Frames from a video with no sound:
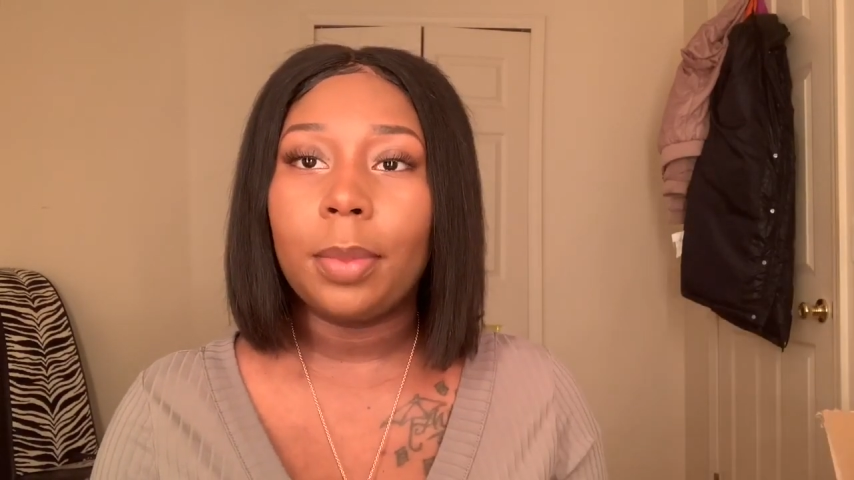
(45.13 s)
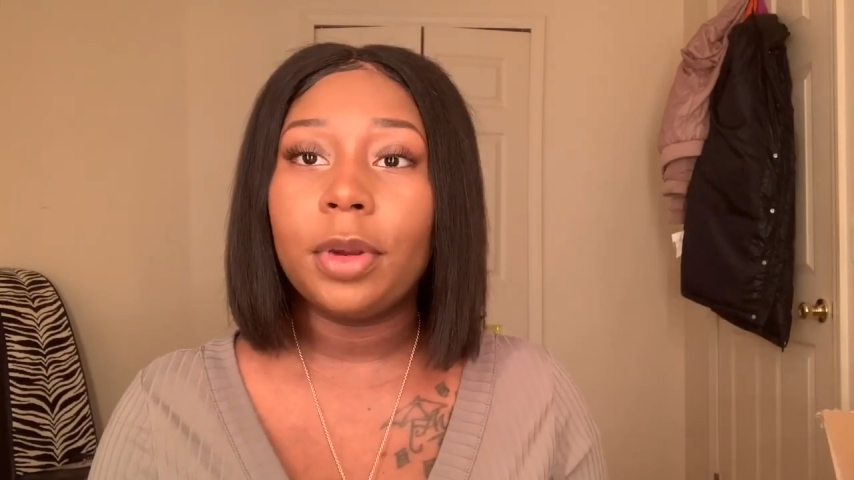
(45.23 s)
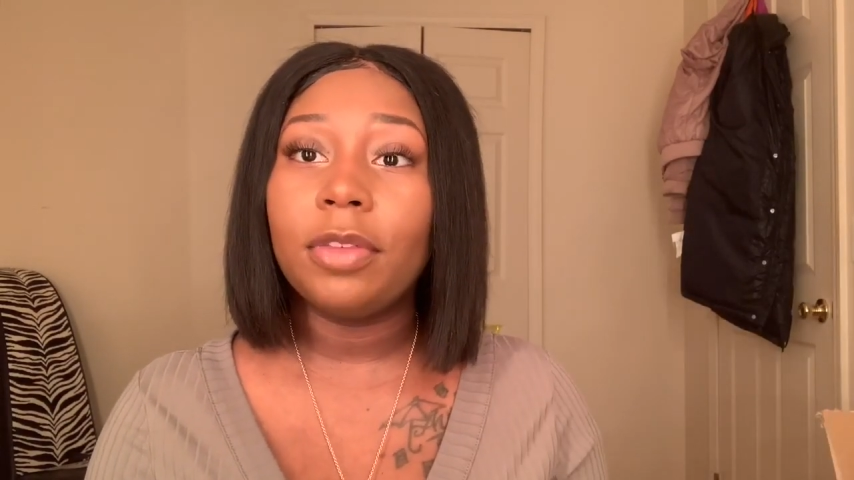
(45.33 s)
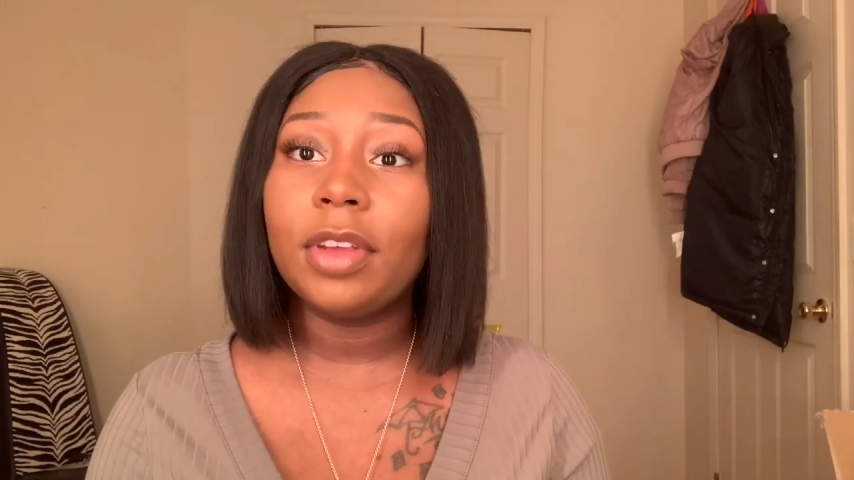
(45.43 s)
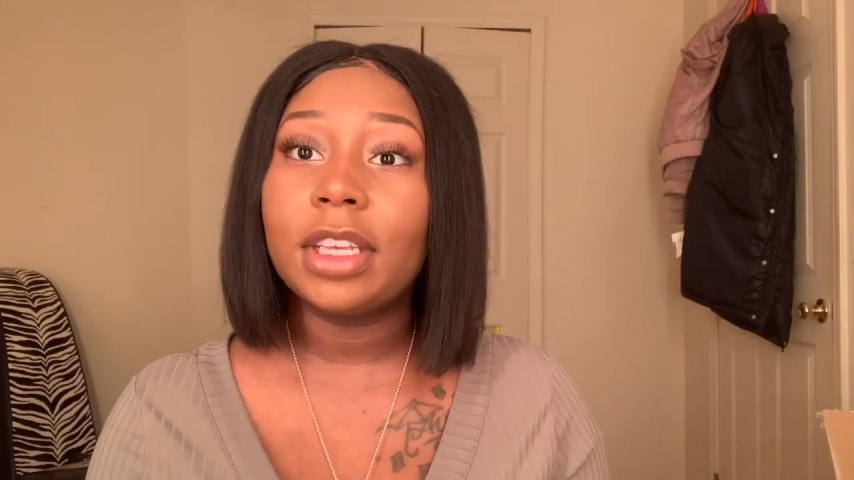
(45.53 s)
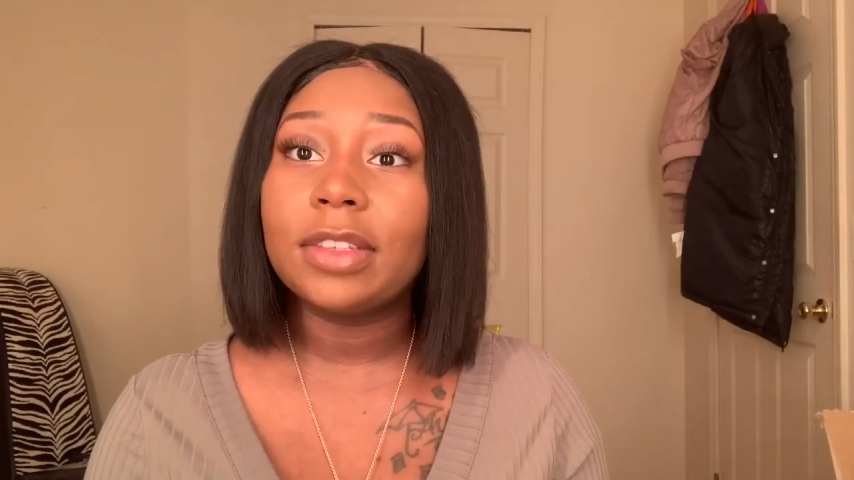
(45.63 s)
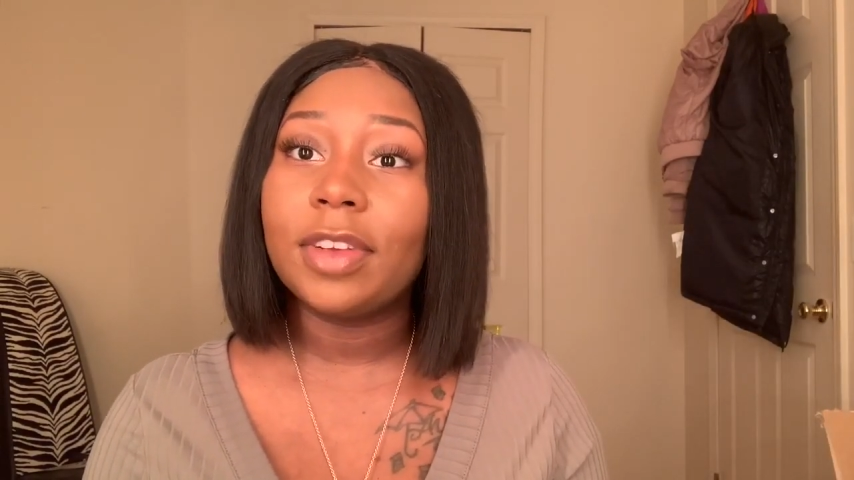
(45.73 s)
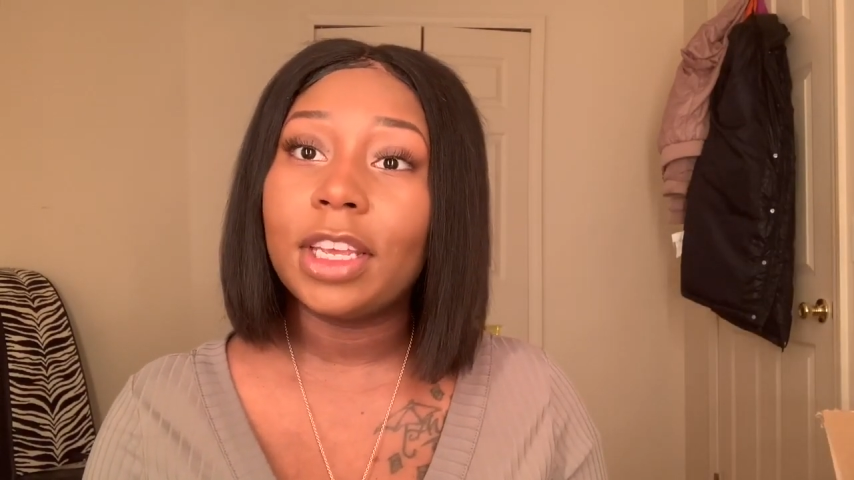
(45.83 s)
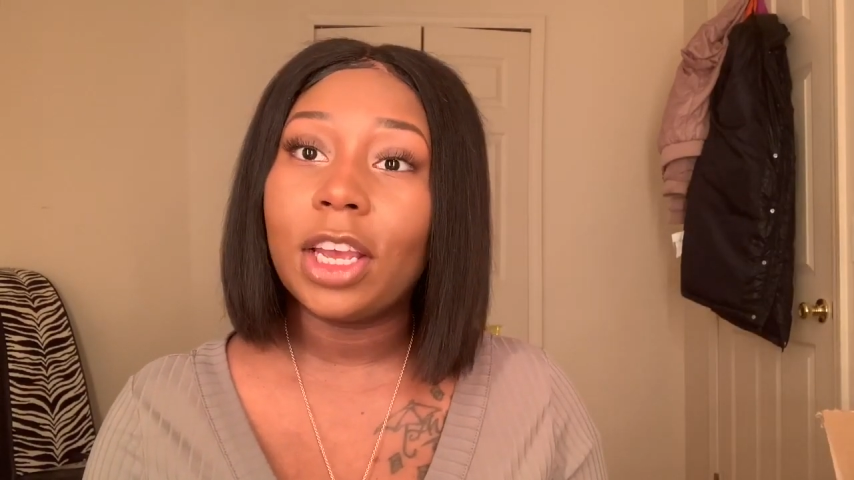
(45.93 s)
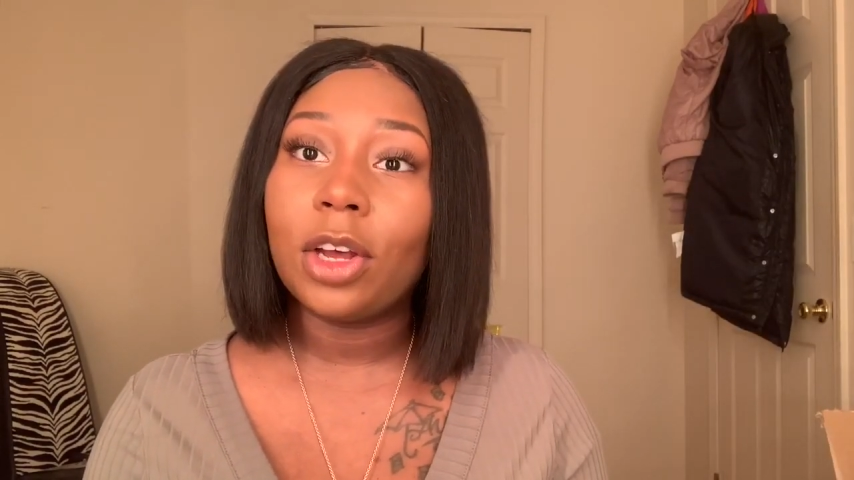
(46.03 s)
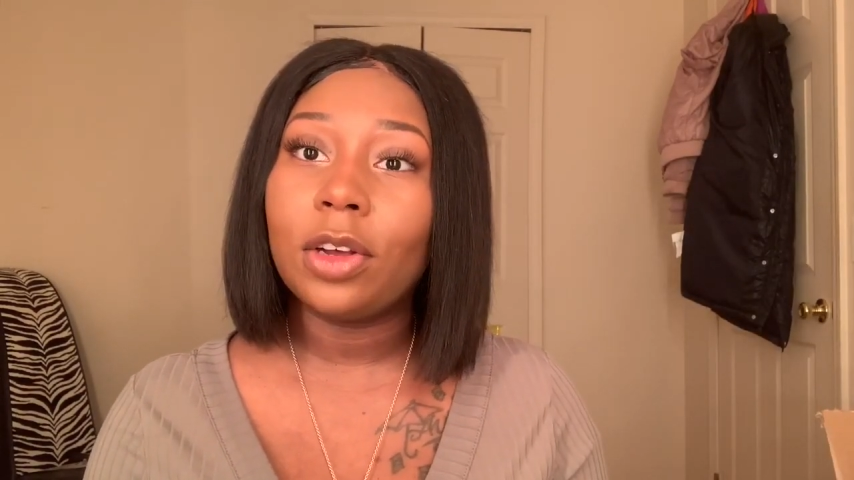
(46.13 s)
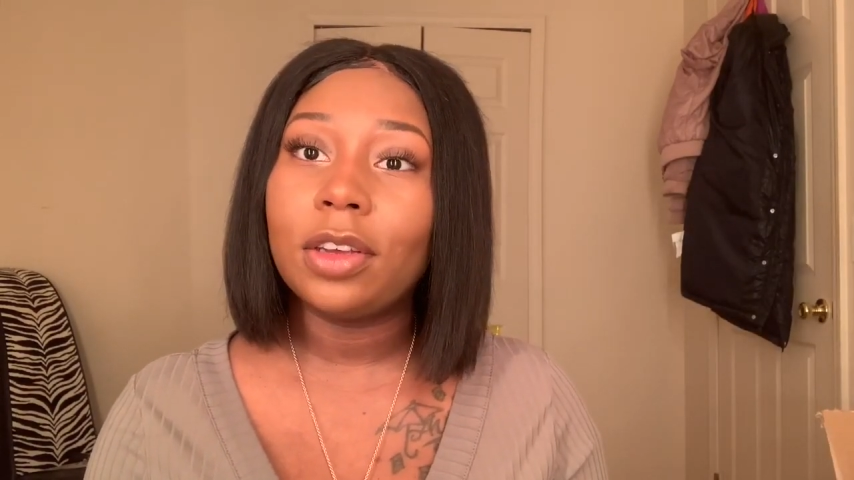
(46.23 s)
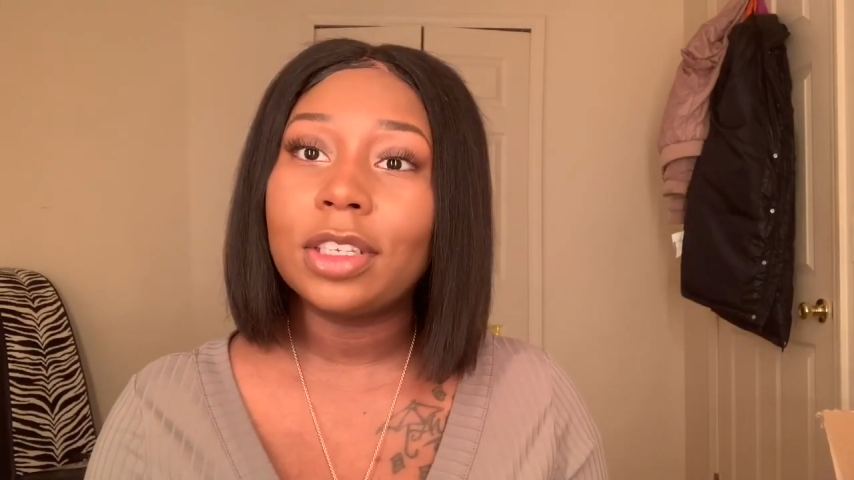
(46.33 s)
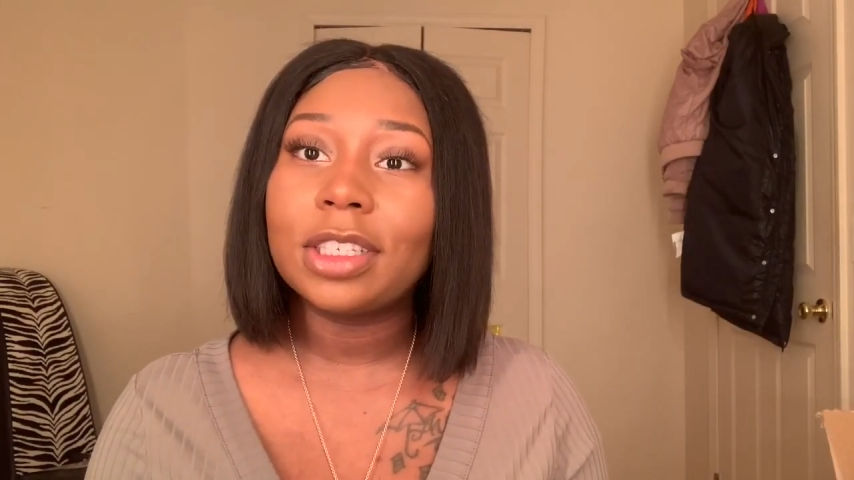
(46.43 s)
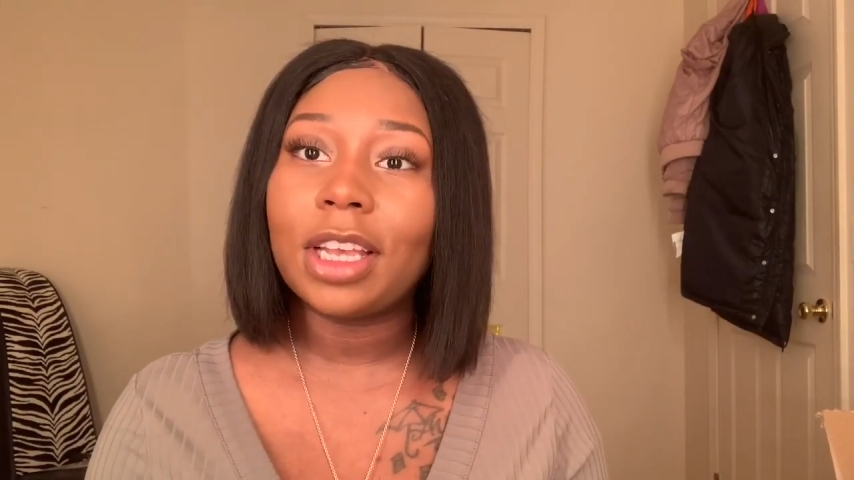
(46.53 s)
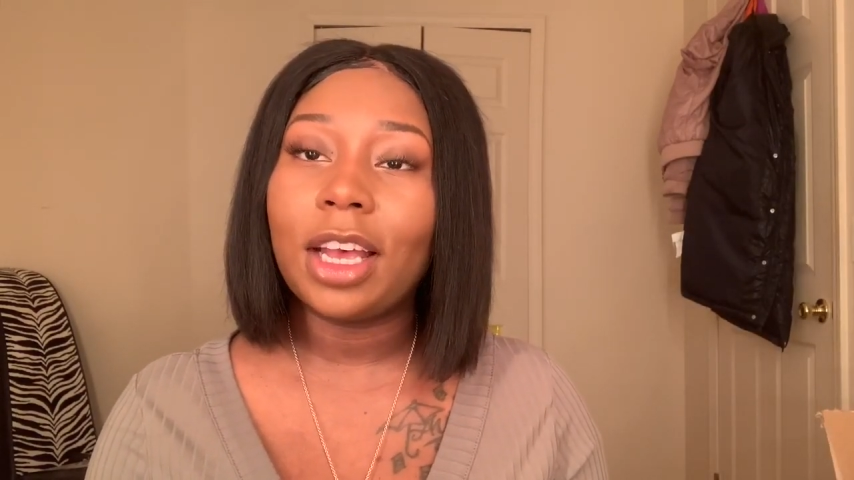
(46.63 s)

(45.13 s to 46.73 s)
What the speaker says: previous videos,